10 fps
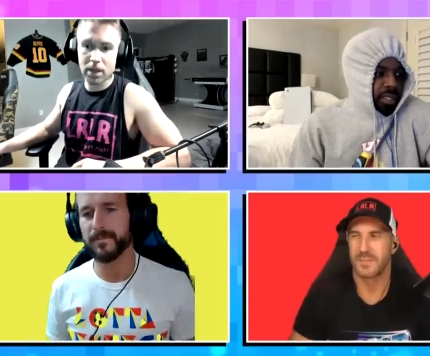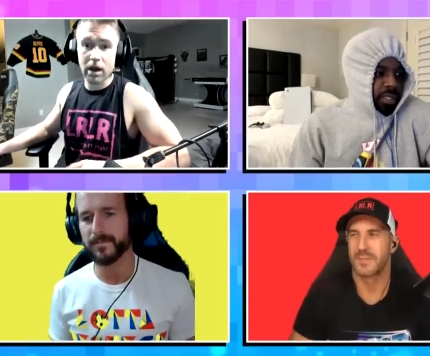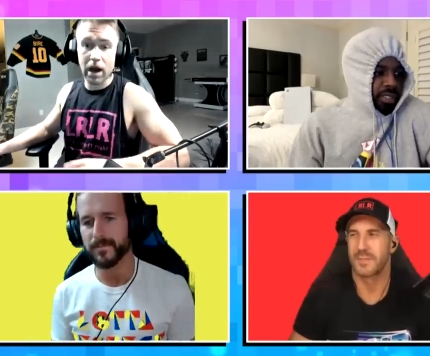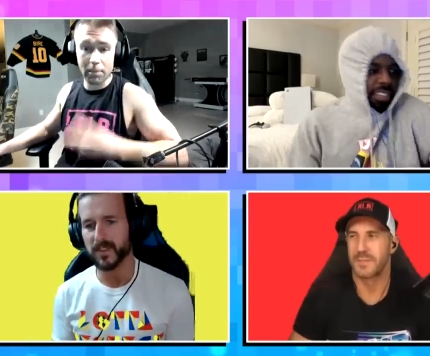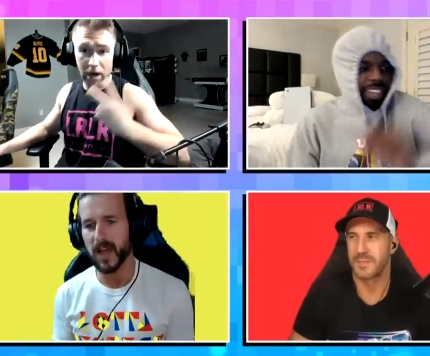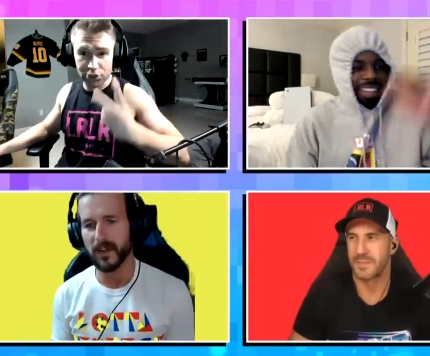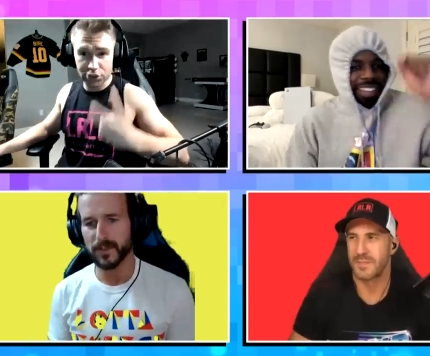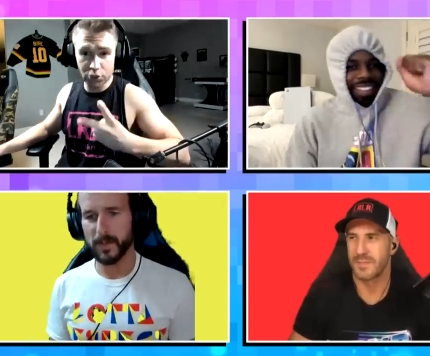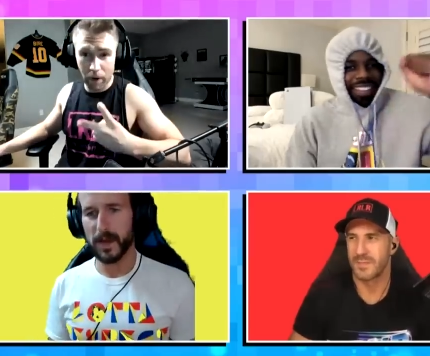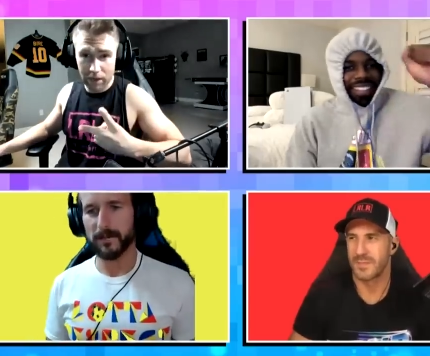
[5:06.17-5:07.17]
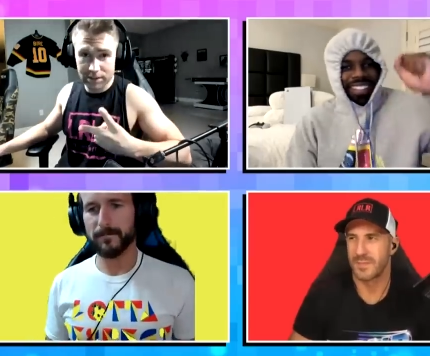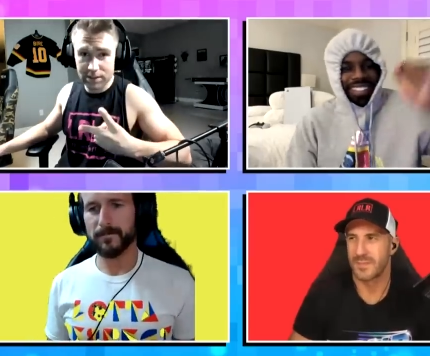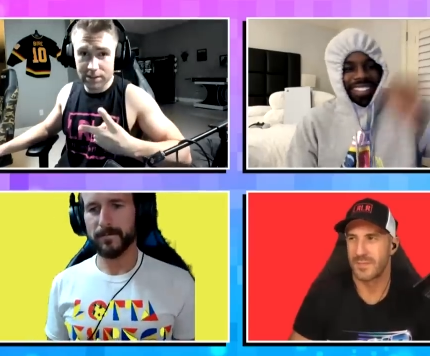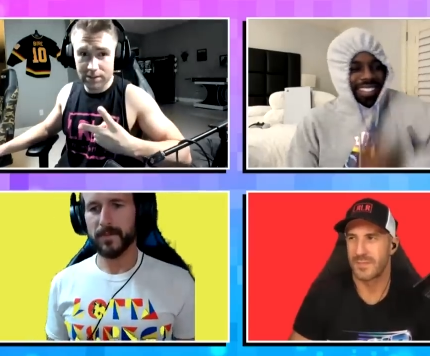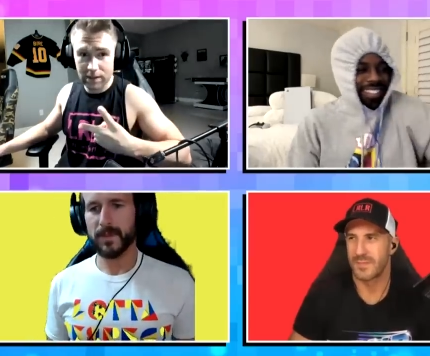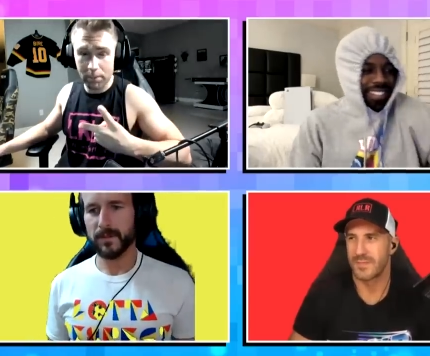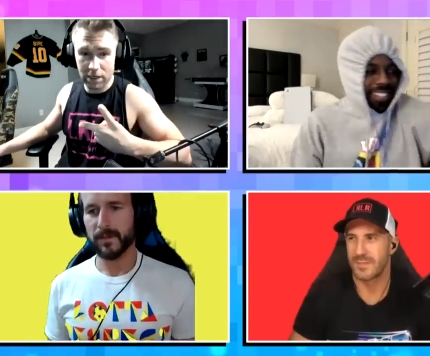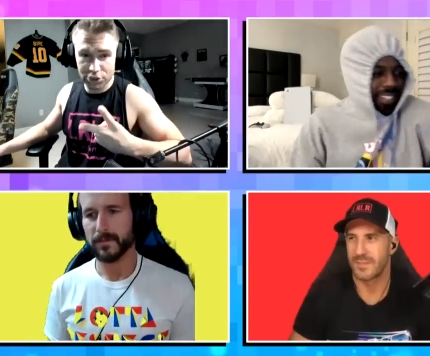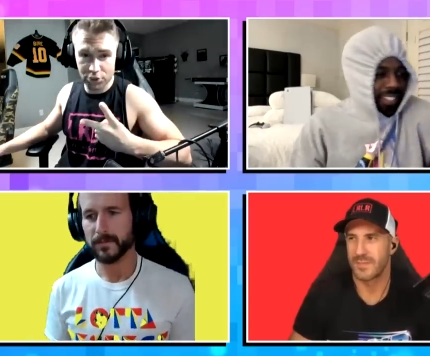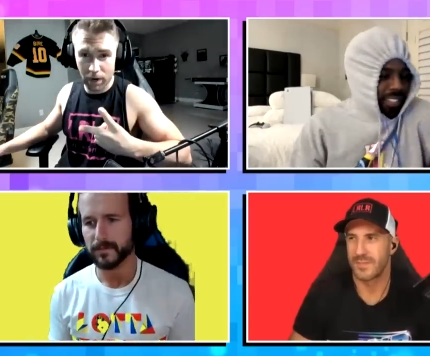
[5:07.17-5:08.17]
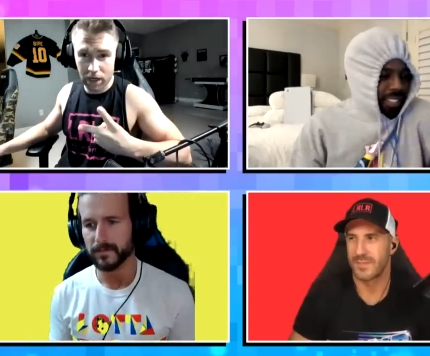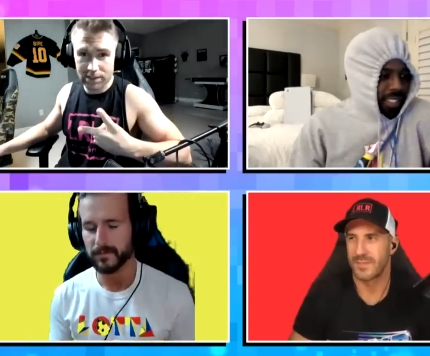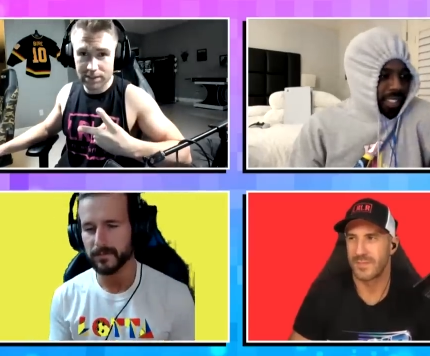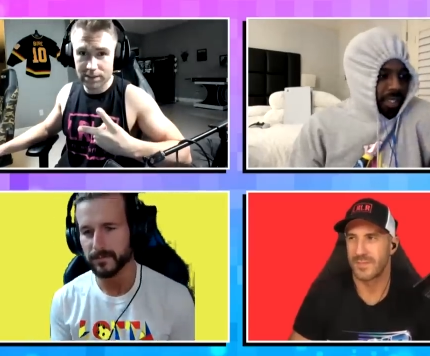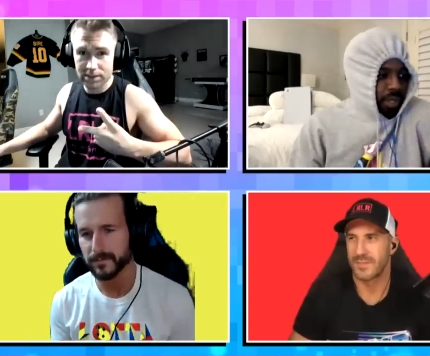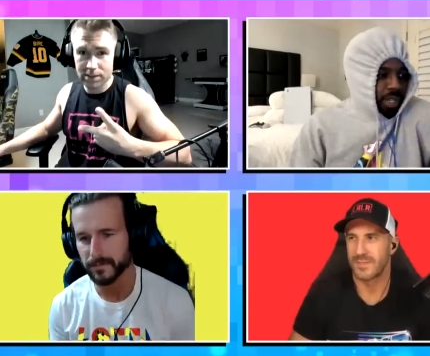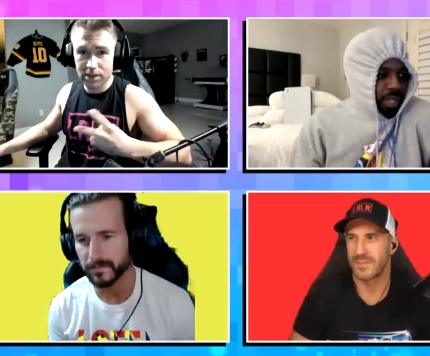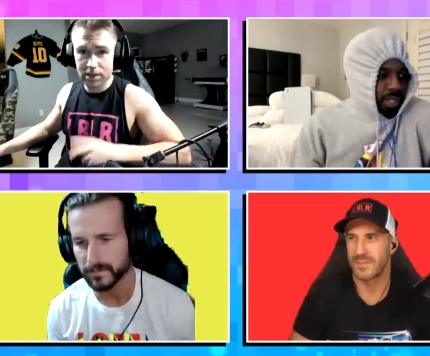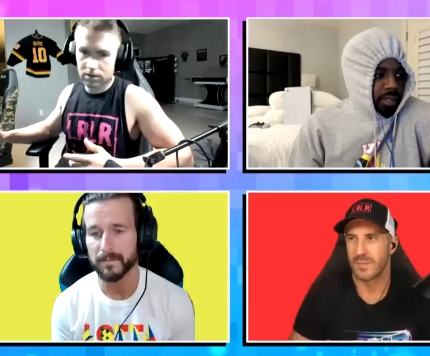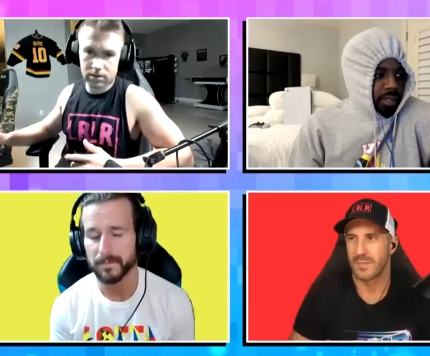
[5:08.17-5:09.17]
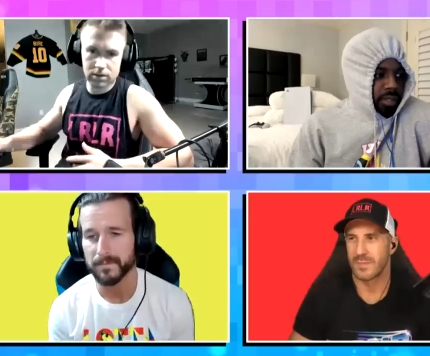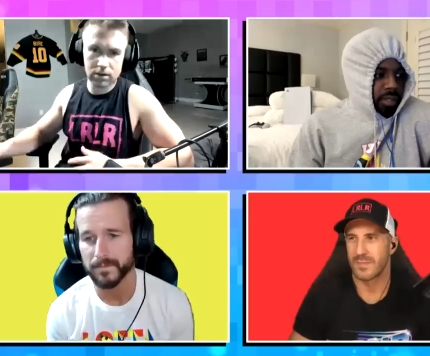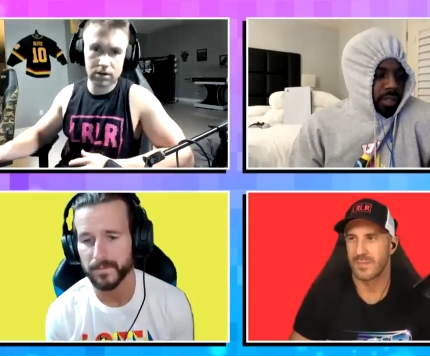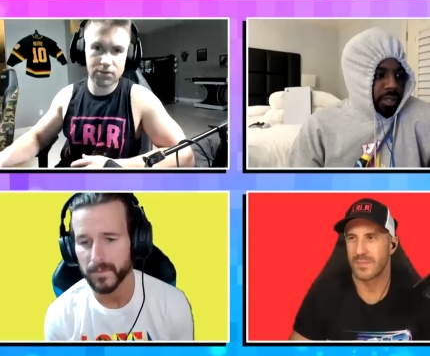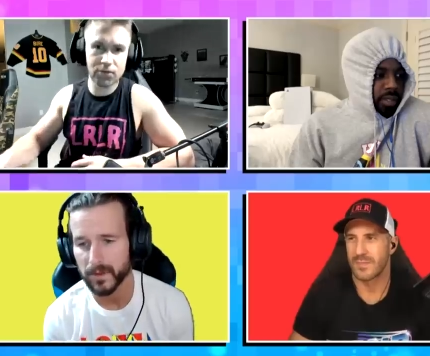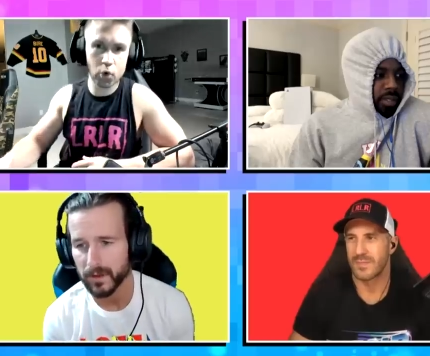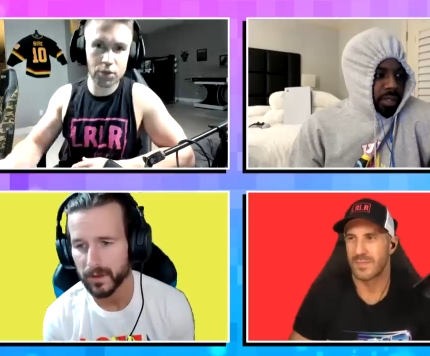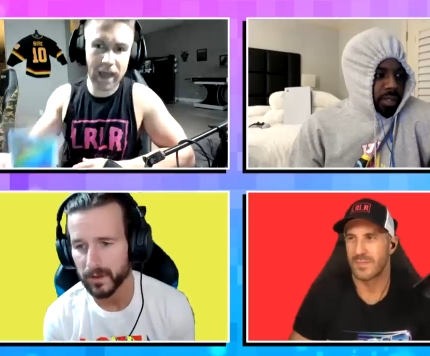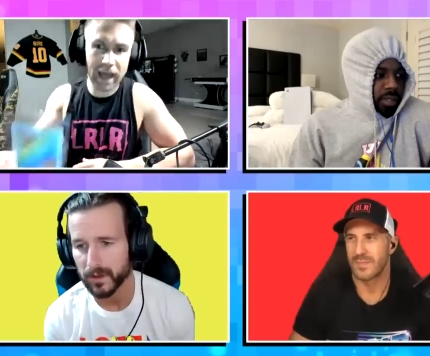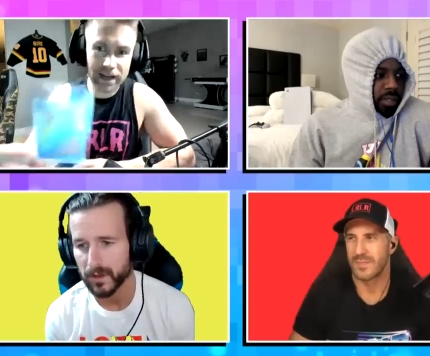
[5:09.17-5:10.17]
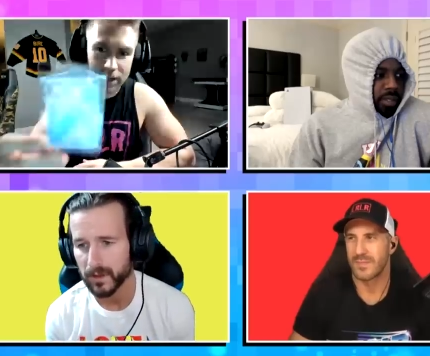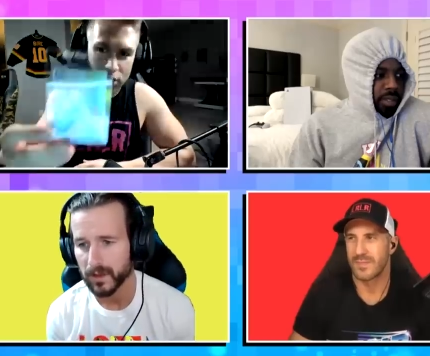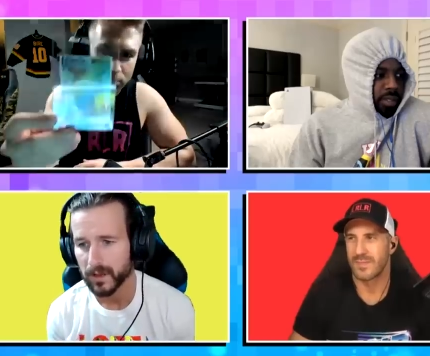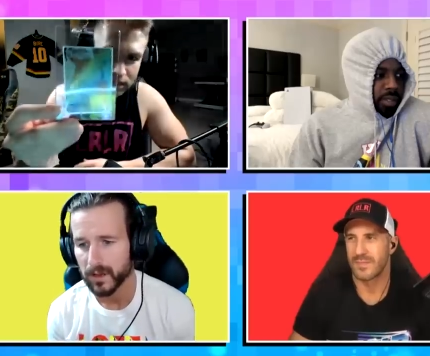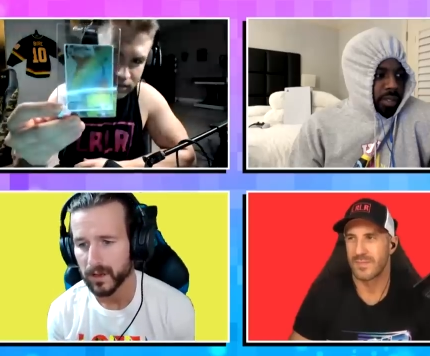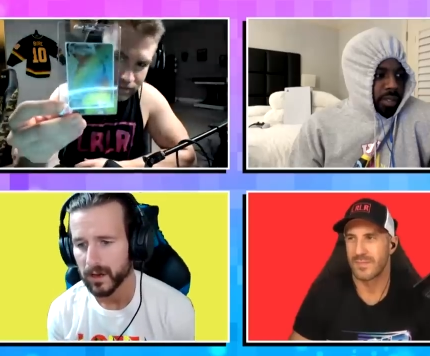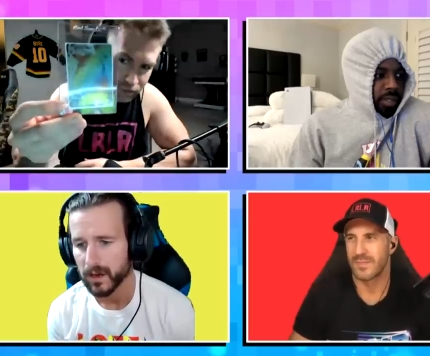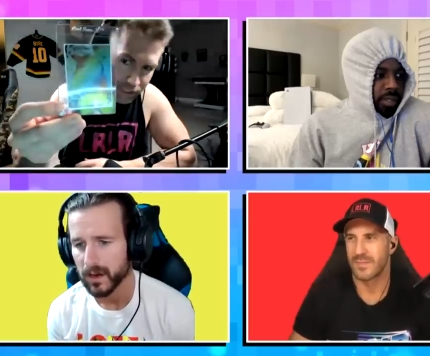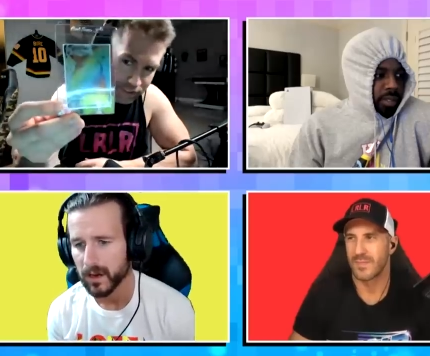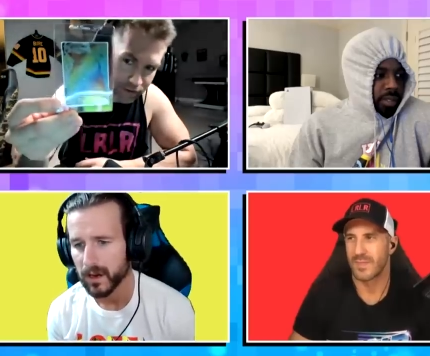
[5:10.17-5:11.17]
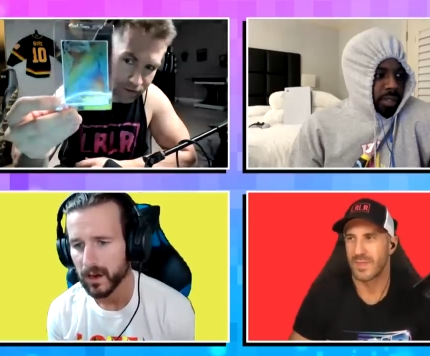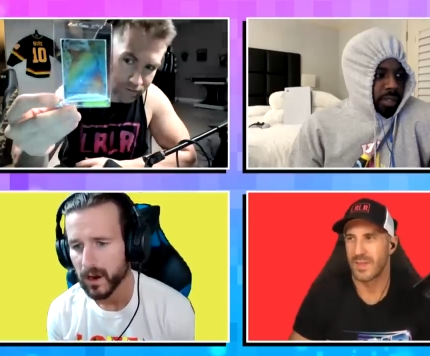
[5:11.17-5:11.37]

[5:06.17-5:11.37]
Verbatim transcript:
Speaker 1: I bought Yay. two boxes. I bought two boxes. Okay. Fourth pack I opened, chase card.